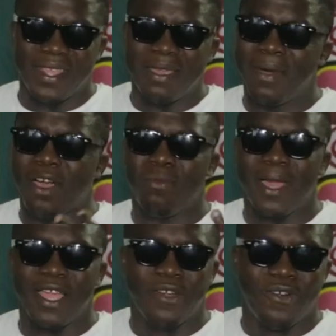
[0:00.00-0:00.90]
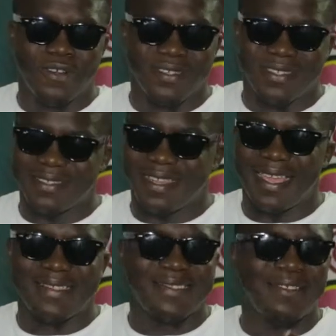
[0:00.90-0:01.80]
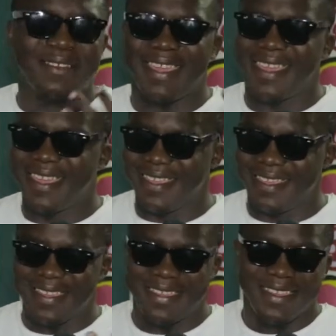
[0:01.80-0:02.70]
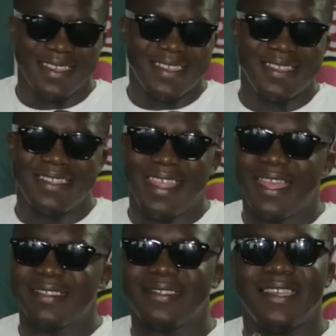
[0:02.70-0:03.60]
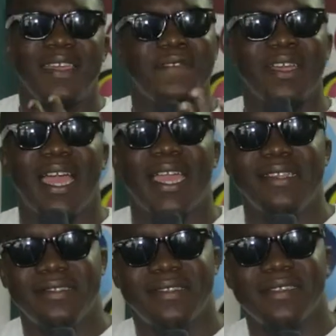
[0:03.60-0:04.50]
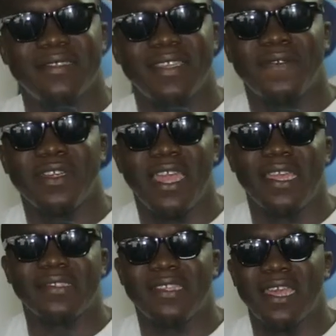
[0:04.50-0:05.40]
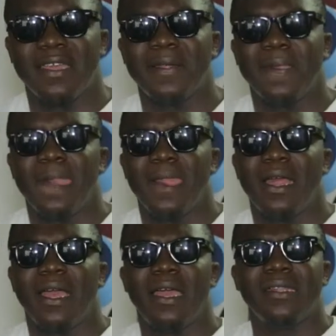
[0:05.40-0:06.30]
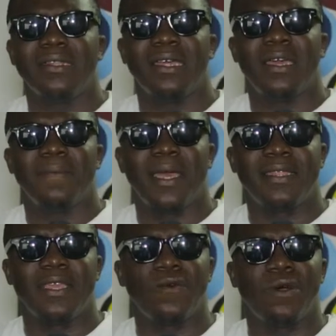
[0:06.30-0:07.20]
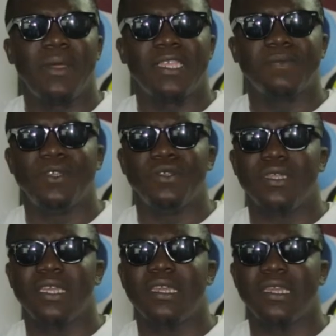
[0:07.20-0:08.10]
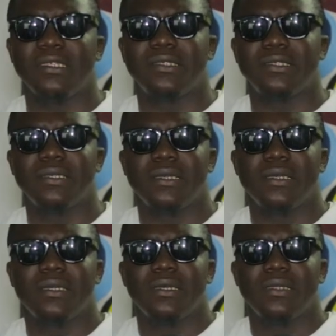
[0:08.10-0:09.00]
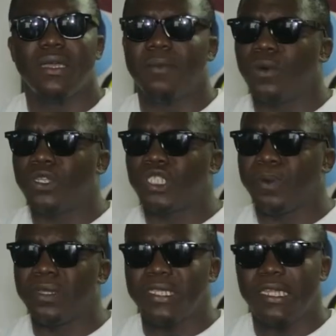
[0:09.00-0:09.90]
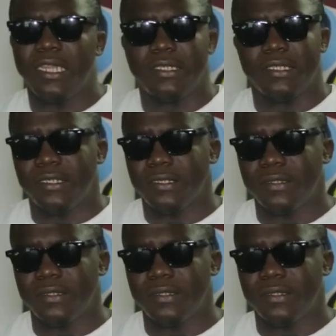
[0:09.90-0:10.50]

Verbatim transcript: Ima, oh my God, SLK. There are several guys, several guys there. And um, I think what makes me unique is number one, spontaneity.